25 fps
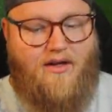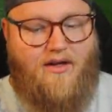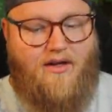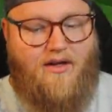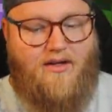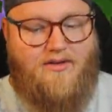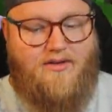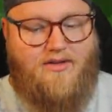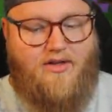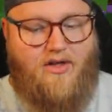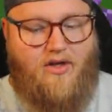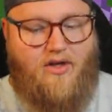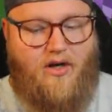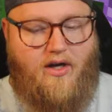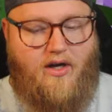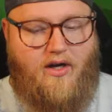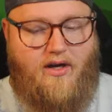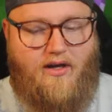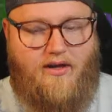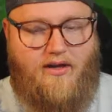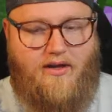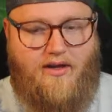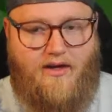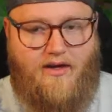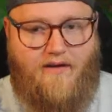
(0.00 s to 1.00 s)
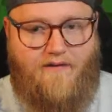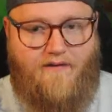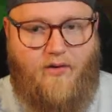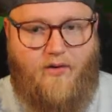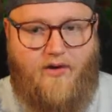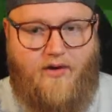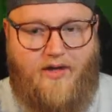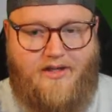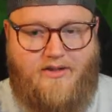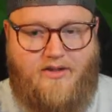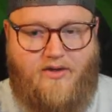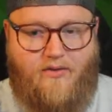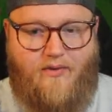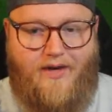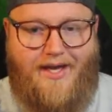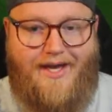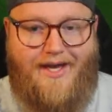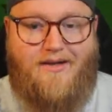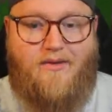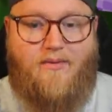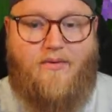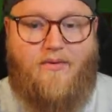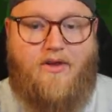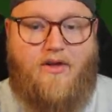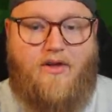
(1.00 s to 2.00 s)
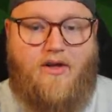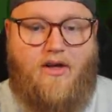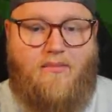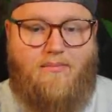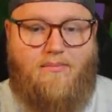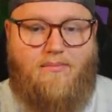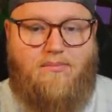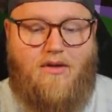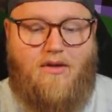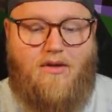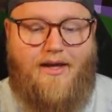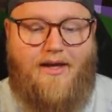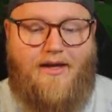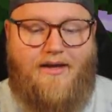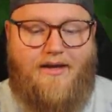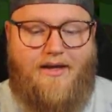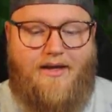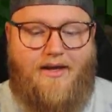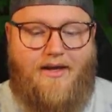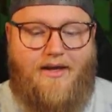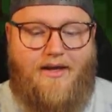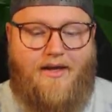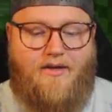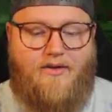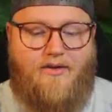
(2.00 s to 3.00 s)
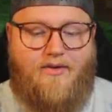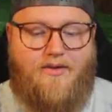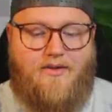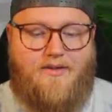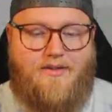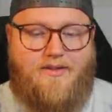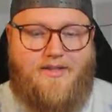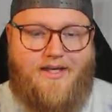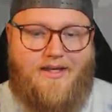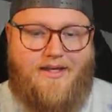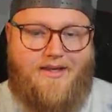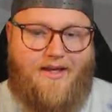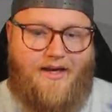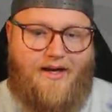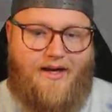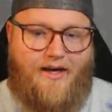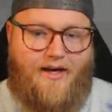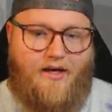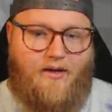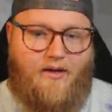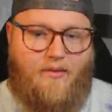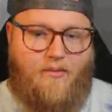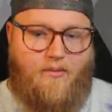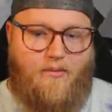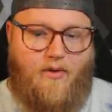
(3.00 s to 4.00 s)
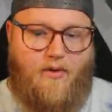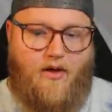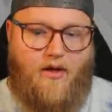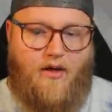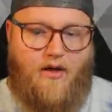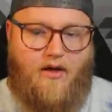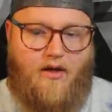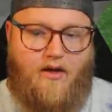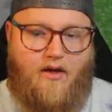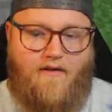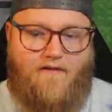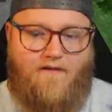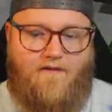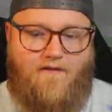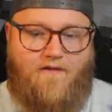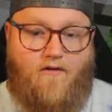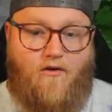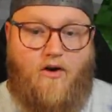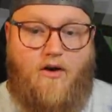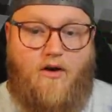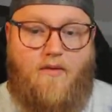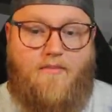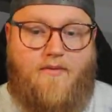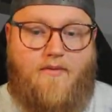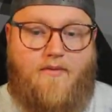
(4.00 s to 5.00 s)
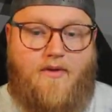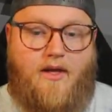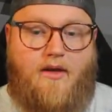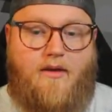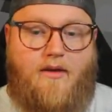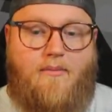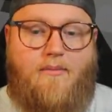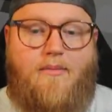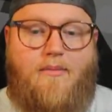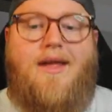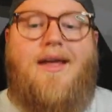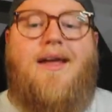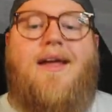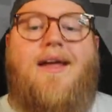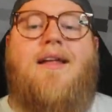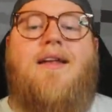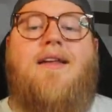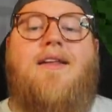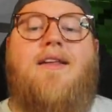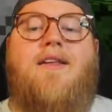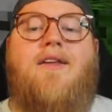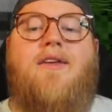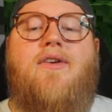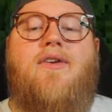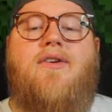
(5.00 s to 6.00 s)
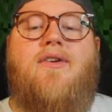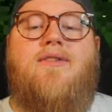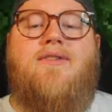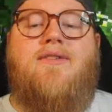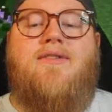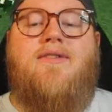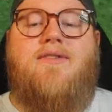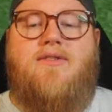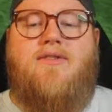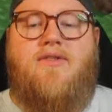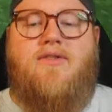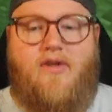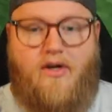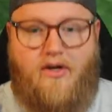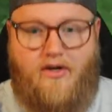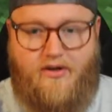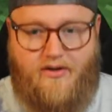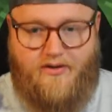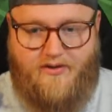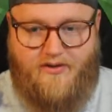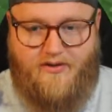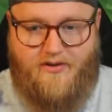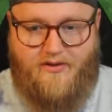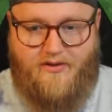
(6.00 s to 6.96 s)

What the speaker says: So, and then if you interact with a blank hand, you can take the item from them. And here's dirt.